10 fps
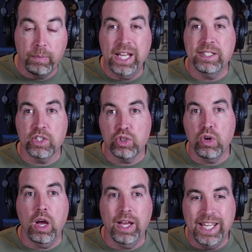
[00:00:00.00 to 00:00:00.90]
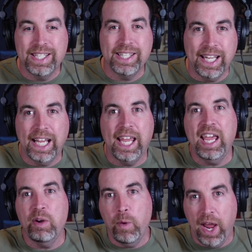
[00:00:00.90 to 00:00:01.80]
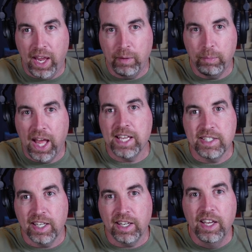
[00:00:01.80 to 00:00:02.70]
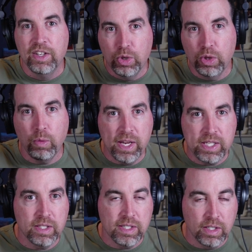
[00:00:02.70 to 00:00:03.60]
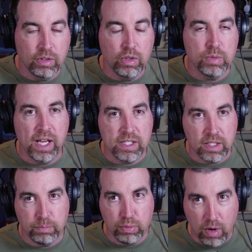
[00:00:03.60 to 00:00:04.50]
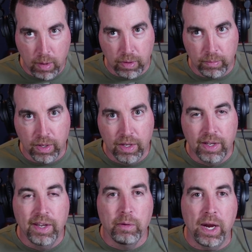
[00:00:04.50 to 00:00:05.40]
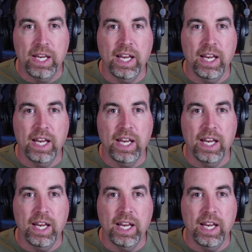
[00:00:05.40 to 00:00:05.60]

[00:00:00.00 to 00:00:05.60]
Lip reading: Plastic straw is like a gateway plastic to the rest of the single-use plastic problem, right?